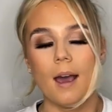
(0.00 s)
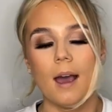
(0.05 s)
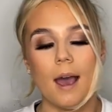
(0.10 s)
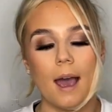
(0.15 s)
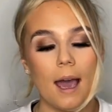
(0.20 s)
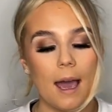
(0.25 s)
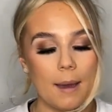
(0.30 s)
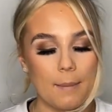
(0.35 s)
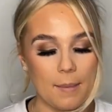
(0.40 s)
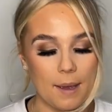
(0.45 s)

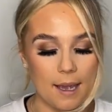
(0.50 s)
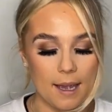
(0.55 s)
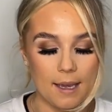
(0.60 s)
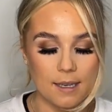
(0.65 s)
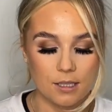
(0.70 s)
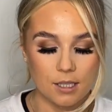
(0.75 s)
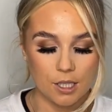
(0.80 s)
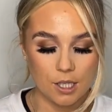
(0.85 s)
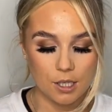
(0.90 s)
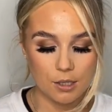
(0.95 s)
It
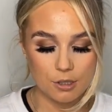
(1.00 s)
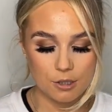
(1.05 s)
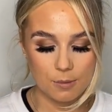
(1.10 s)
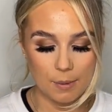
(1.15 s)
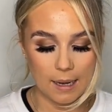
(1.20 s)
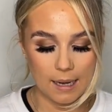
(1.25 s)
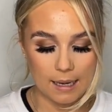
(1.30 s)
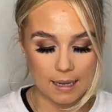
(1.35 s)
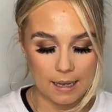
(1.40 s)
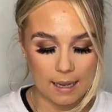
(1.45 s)
is a huge
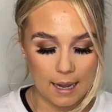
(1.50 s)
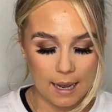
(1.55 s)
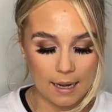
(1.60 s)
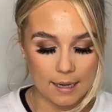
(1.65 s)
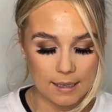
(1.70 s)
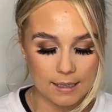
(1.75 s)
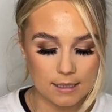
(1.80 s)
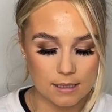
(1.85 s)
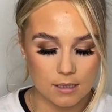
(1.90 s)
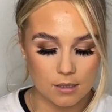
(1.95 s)
palette, and
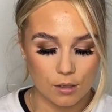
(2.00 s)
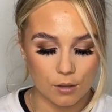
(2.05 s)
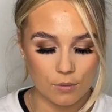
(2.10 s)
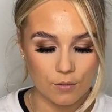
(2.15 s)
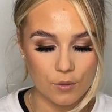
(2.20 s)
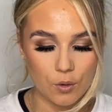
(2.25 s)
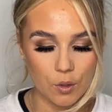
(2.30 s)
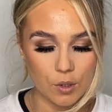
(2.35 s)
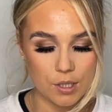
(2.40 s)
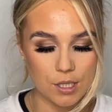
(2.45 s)
this has got
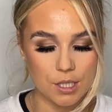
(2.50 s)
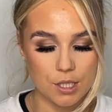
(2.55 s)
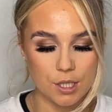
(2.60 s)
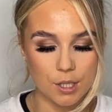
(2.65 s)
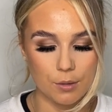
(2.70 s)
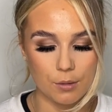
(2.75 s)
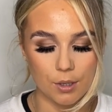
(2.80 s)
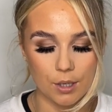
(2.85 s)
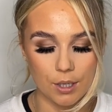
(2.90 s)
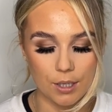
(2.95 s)

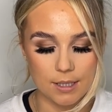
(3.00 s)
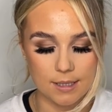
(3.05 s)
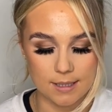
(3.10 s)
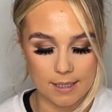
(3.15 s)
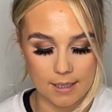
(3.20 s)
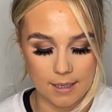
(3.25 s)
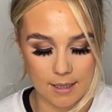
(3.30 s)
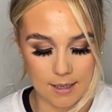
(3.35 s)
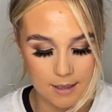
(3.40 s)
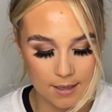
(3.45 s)
42 colours in
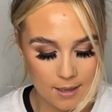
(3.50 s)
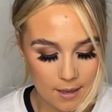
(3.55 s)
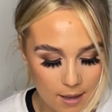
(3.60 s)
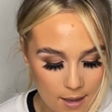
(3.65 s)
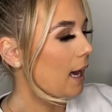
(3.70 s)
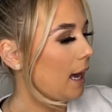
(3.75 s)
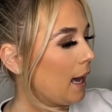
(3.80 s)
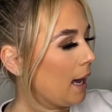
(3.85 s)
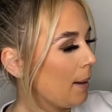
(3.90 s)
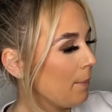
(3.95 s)

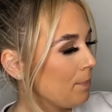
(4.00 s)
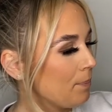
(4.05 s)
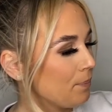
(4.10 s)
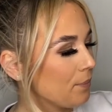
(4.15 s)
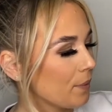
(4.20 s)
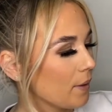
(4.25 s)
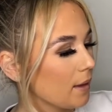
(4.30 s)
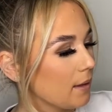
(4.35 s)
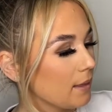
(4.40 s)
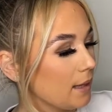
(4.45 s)
it.
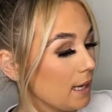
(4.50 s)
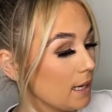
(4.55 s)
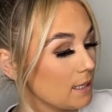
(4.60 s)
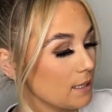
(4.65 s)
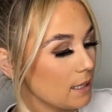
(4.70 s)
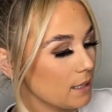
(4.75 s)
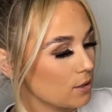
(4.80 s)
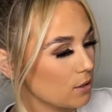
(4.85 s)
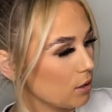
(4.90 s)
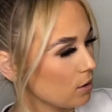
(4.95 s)
This
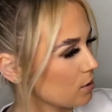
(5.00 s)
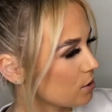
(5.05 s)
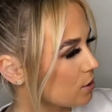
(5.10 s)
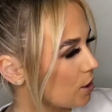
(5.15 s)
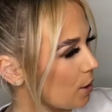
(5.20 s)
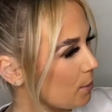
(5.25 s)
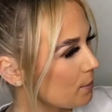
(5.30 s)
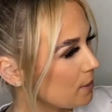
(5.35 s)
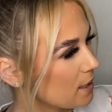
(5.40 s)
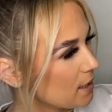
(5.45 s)
has got
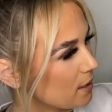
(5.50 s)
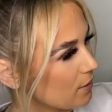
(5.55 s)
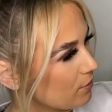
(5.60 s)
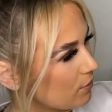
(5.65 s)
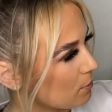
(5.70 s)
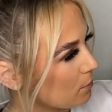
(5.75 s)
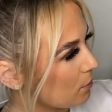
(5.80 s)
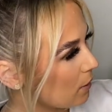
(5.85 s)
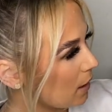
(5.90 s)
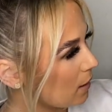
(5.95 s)
so many
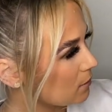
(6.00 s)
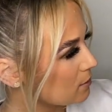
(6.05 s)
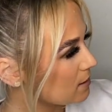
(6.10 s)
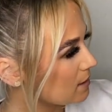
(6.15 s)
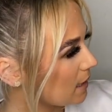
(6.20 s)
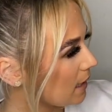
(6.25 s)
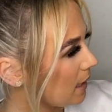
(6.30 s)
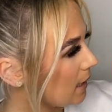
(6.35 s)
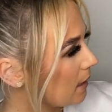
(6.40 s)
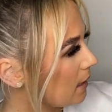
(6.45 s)
different browns
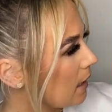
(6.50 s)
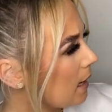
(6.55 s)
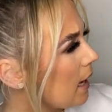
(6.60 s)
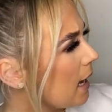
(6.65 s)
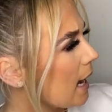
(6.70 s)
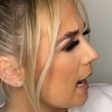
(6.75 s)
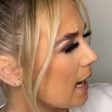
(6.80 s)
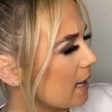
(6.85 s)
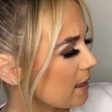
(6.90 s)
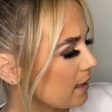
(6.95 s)
in,
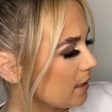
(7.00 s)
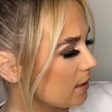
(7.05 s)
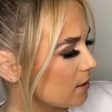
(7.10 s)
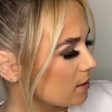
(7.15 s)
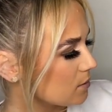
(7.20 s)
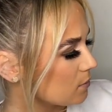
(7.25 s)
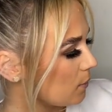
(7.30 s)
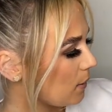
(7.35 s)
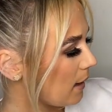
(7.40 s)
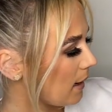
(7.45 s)
I think,
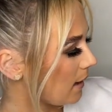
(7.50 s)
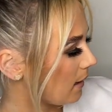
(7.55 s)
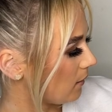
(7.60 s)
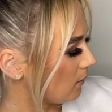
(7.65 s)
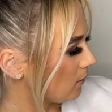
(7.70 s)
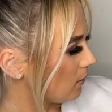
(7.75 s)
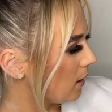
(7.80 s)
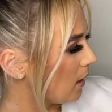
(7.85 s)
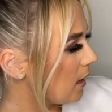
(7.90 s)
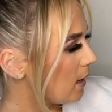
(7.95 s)
as
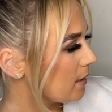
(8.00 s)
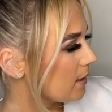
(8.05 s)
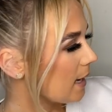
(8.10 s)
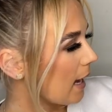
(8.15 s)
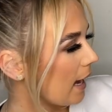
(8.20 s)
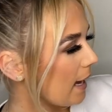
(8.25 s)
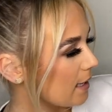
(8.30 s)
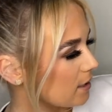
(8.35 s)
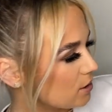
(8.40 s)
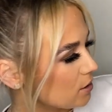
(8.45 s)
well.
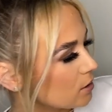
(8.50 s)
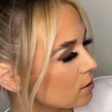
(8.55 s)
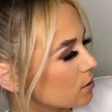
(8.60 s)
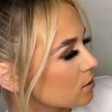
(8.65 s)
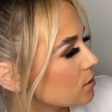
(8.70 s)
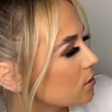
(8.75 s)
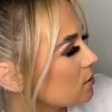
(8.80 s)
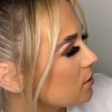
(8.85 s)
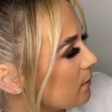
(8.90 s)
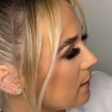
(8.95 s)
Yeah, it does.
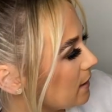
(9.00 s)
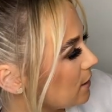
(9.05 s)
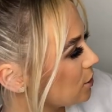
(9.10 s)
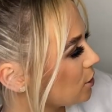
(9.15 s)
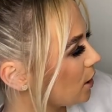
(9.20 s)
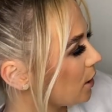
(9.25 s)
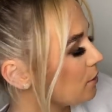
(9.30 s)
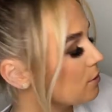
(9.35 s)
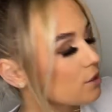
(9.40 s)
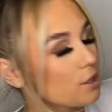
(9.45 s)
So it
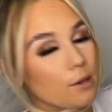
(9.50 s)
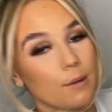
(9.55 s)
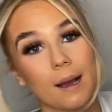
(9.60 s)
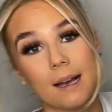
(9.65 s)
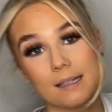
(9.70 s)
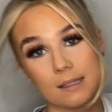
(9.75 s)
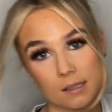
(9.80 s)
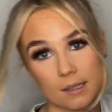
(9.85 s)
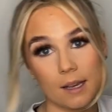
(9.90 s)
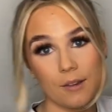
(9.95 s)
shows you,
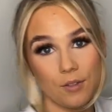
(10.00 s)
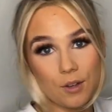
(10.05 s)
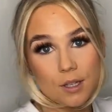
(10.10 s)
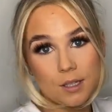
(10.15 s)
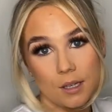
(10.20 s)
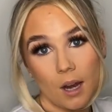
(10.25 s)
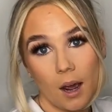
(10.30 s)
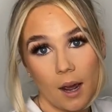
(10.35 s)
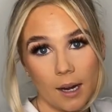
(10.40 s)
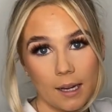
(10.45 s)
as if you're
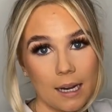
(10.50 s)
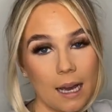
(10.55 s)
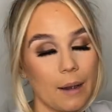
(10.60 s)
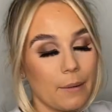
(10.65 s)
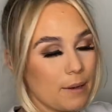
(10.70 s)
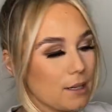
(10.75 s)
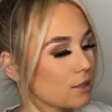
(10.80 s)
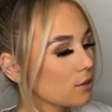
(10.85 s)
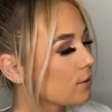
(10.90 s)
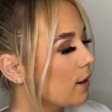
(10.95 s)
starting out,
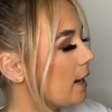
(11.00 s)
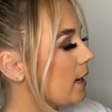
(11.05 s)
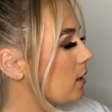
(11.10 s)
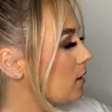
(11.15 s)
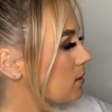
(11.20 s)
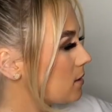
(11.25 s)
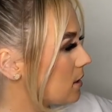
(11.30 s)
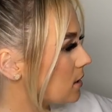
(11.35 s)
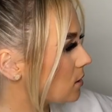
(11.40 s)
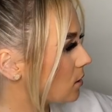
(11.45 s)
it's great
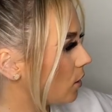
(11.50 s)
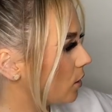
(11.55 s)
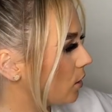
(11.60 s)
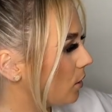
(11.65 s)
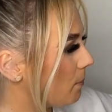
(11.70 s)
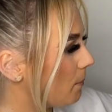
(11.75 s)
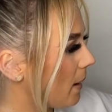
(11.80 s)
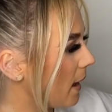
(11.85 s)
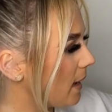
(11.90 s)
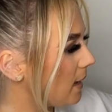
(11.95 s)
because it's got your
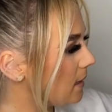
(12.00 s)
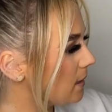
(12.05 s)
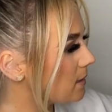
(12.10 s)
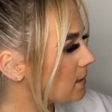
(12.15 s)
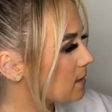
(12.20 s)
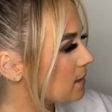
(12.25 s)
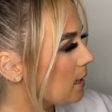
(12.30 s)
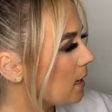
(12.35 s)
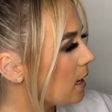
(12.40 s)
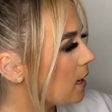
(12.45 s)

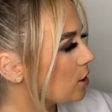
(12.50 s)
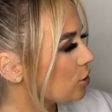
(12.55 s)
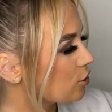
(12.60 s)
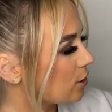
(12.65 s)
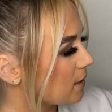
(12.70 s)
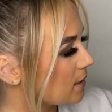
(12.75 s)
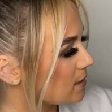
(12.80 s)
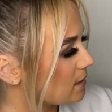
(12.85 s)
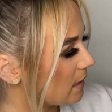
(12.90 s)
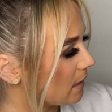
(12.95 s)
base,
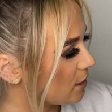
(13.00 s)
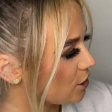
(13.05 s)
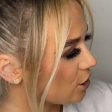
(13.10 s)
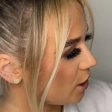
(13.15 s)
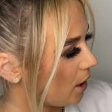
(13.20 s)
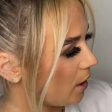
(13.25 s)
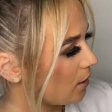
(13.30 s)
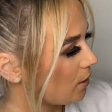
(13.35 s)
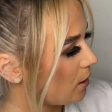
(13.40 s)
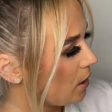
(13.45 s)

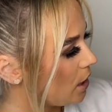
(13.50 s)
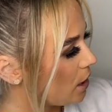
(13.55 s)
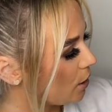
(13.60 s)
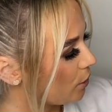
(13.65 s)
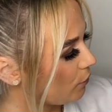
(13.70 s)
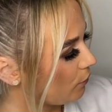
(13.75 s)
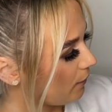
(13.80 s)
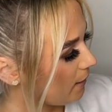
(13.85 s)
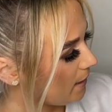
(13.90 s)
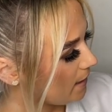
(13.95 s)
transition,
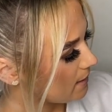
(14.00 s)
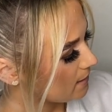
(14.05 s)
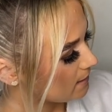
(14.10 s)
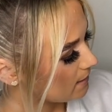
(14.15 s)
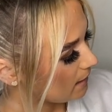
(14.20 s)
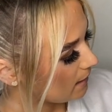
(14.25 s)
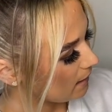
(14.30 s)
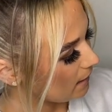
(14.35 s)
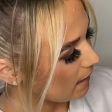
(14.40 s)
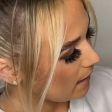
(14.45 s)
crease,
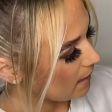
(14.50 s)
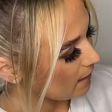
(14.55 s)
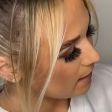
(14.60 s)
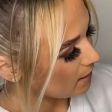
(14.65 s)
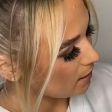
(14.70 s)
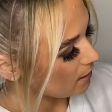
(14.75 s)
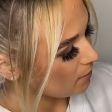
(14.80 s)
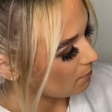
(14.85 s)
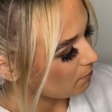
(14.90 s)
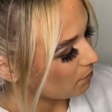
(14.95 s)

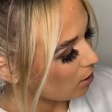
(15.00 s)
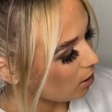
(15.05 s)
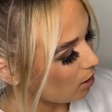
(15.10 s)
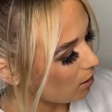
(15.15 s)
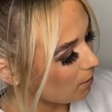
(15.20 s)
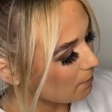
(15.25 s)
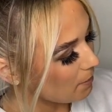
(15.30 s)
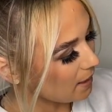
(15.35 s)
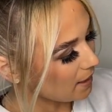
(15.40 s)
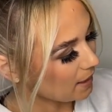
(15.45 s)
liner,
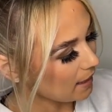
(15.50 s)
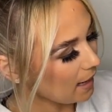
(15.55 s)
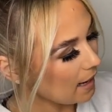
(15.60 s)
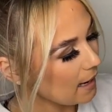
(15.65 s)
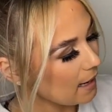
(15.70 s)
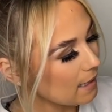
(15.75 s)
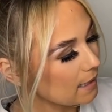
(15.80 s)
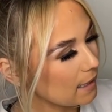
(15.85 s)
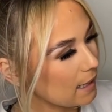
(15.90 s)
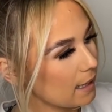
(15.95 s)
pop and
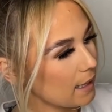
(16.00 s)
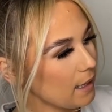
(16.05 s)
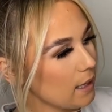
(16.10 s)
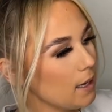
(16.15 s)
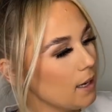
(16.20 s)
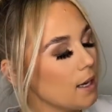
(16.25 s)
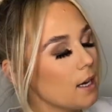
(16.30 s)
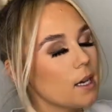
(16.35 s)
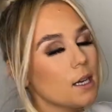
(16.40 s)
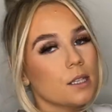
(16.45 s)
highlight.
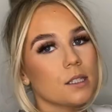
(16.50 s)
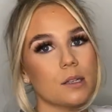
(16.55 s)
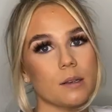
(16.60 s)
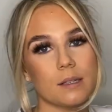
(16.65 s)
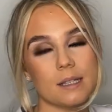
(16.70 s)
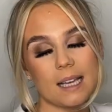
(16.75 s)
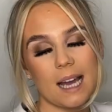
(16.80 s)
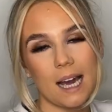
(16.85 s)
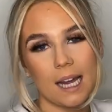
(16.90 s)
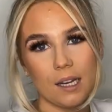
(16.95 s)
So it's
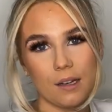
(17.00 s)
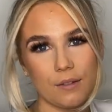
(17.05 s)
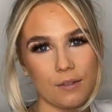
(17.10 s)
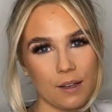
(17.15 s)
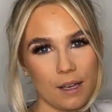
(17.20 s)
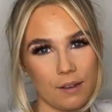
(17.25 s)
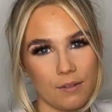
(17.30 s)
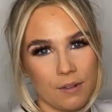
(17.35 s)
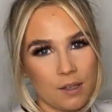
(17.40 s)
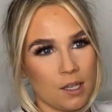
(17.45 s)
kind of
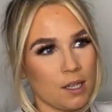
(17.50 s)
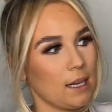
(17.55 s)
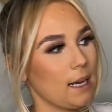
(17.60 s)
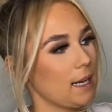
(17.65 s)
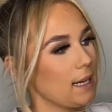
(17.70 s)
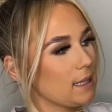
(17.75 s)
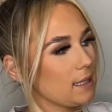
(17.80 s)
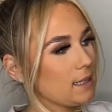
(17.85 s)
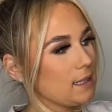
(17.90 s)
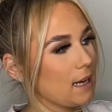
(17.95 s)
giving you like
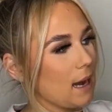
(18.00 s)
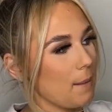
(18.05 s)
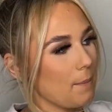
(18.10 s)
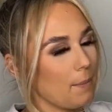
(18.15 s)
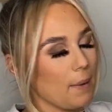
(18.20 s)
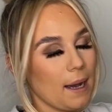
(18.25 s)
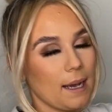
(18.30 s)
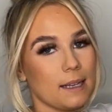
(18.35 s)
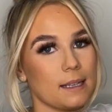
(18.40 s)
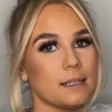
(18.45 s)
a step
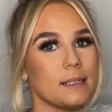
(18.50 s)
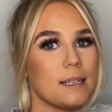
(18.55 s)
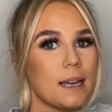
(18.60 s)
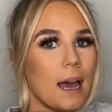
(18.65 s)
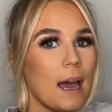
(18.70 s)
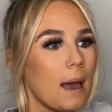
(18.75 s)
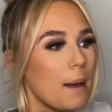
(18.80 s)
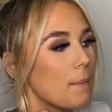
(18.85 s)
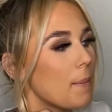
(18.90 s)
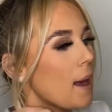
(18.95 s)
by
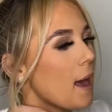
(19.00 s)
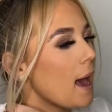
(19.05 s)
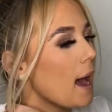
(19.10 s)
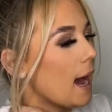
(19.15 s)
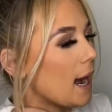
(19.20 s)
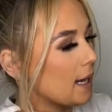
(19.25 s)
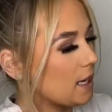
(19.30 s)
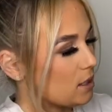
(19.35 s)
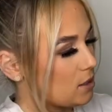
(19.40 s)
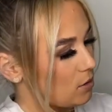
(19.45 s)
step,
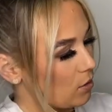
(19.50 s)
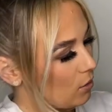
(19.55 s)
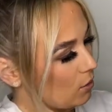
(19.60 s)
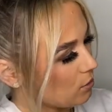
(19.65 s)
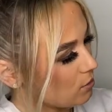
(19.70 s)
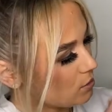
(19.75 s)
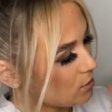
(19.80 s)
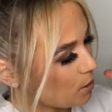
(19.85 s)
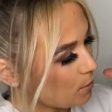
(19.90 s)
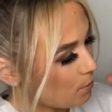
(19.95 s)
and it's
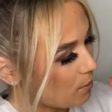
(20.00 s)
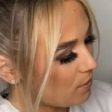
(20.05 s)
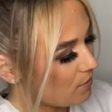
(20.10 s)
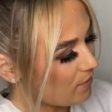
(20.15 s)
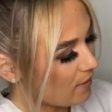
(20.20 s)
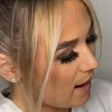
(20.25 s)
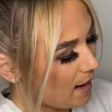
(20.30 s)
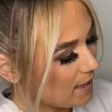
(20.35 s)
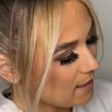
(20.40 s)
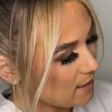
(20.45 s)
also
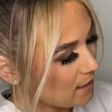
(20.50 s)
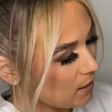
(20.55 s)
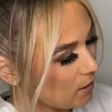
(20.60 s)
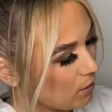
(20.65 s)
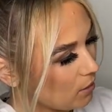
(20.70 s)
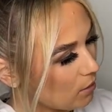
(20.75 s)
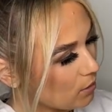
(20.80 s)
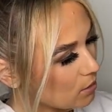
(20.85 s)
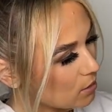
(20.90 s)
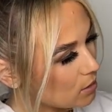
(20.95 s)
providing
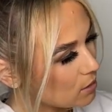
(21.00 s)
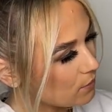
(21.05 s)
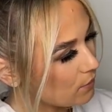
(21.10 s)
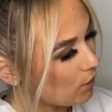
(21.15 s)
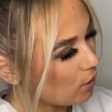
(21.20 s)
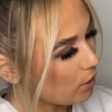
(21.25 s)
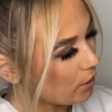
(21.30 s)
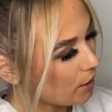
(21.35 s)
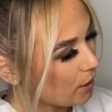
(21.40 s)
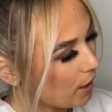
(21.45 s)
looks
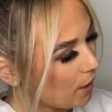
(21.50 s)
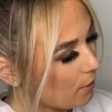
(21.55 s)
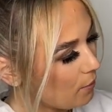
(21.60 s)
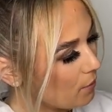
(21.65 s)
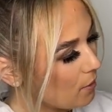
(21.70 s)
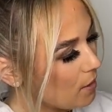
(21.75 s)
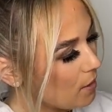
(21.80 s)
for you.